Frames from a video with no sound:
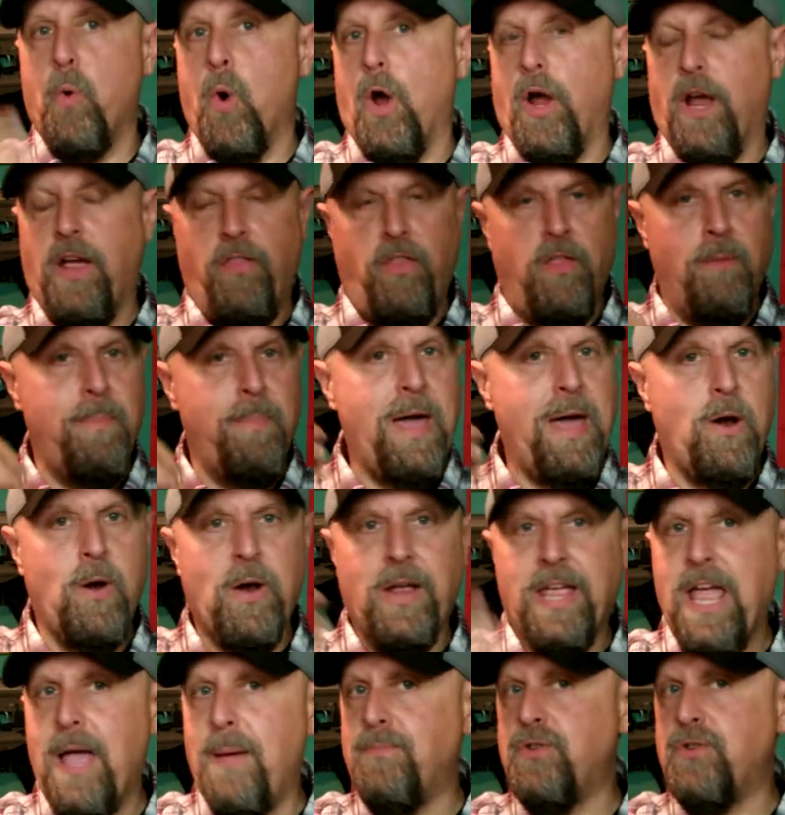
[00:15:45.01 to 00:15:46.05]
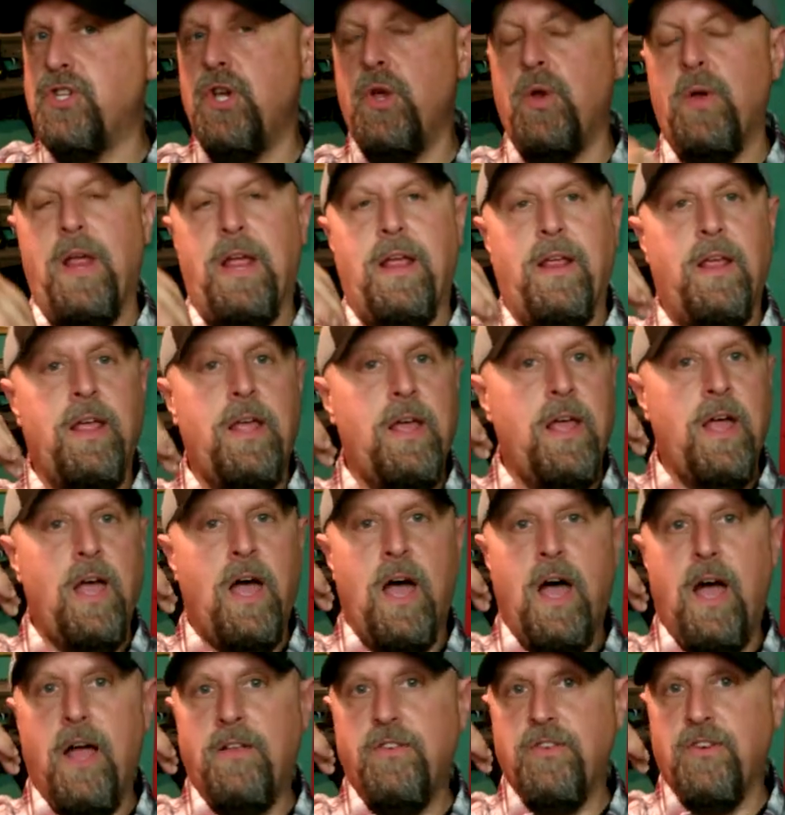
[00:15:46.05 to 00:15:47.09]
working the better it kept shooting
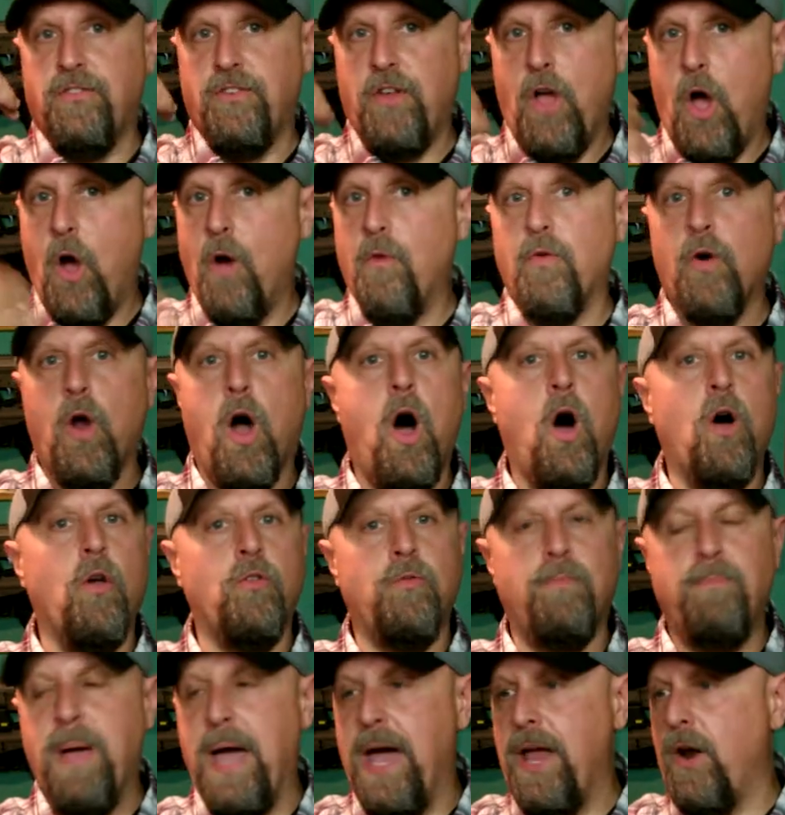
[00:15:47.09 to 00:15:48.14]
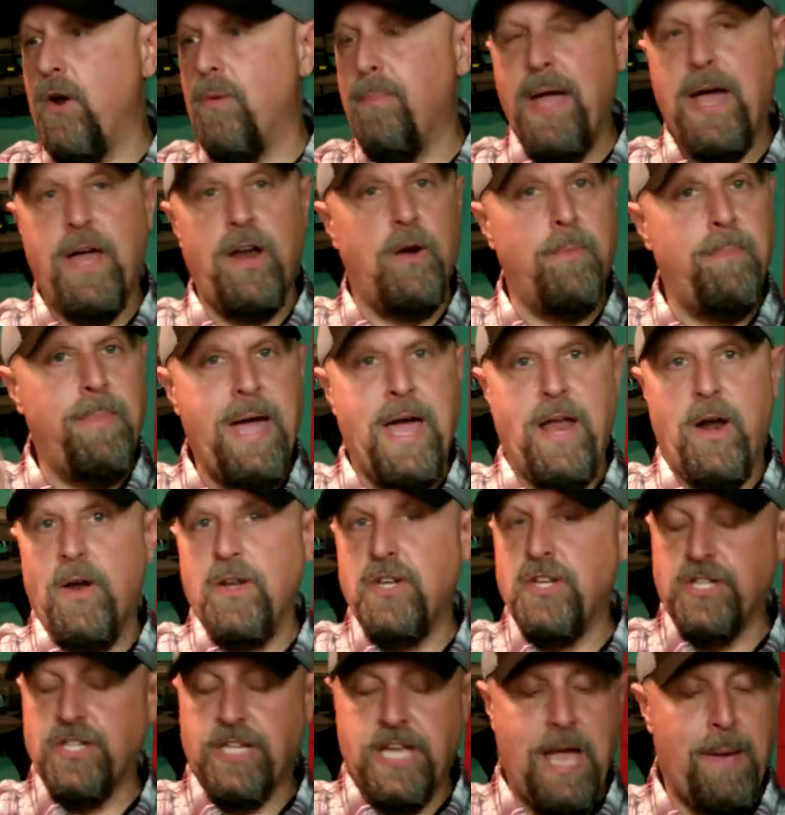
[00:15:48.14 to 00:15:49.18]
uh, just overall better better better it
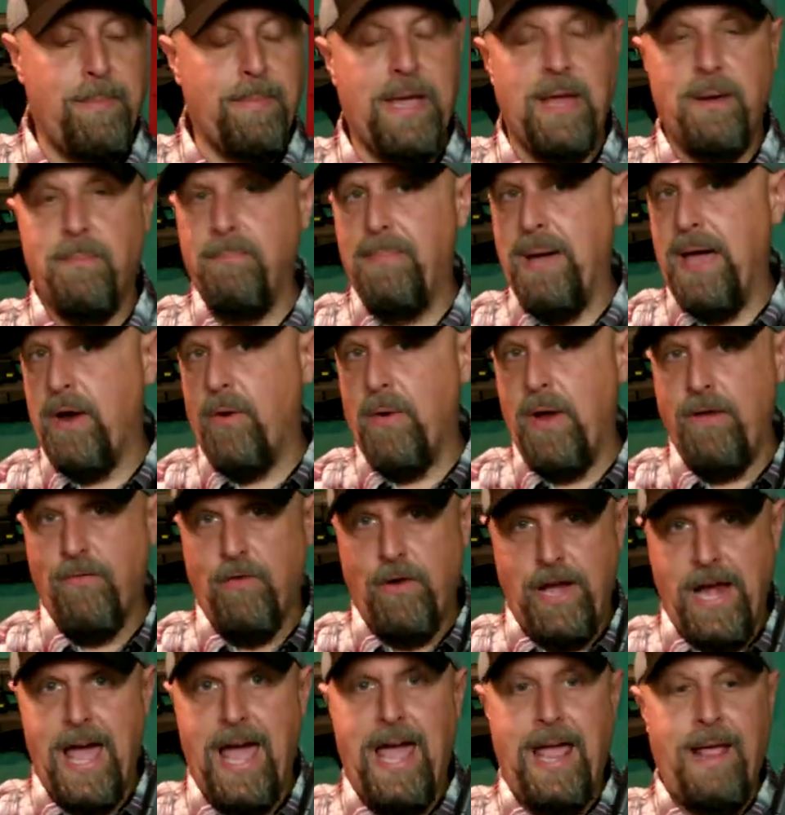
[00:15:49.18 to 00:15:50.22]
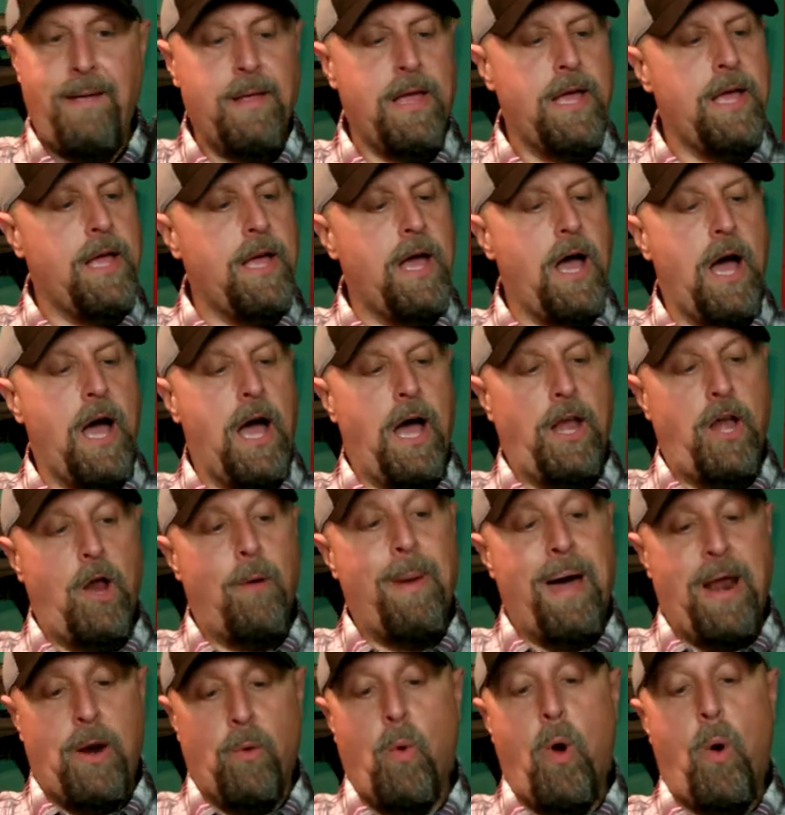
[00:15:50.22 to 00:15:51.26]
just kept getting better every day uh, no
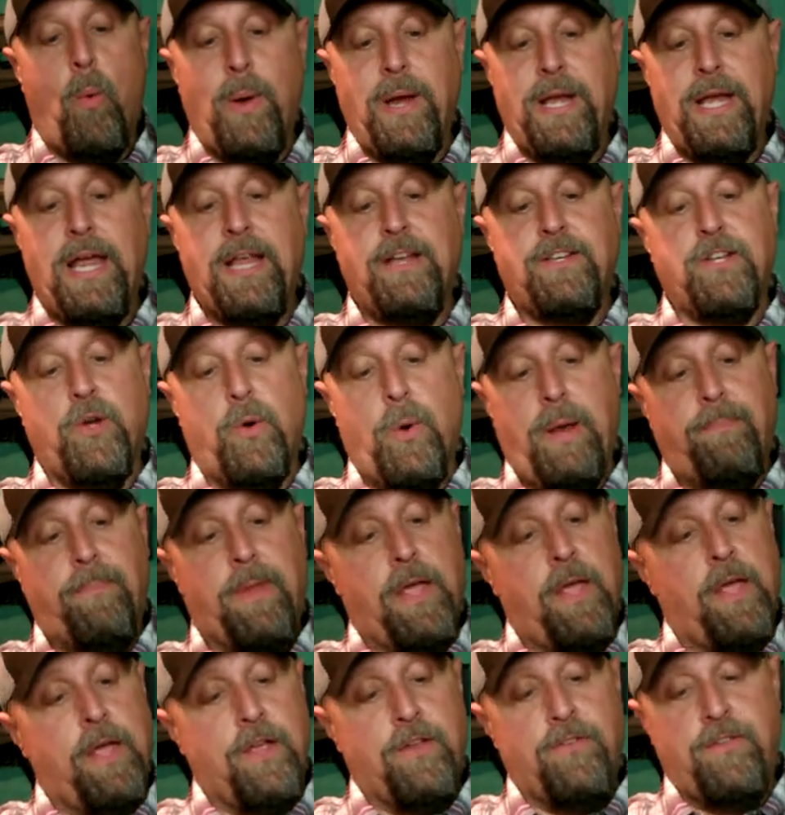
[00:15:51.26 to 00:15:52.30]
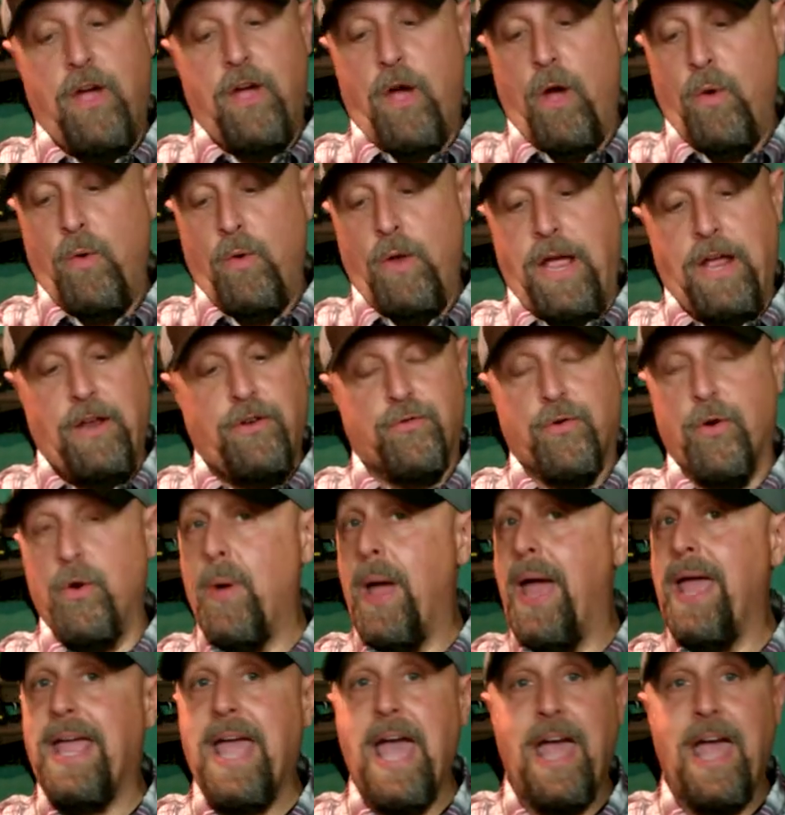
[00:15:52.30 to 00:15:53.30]
matter what we did to it so in true ak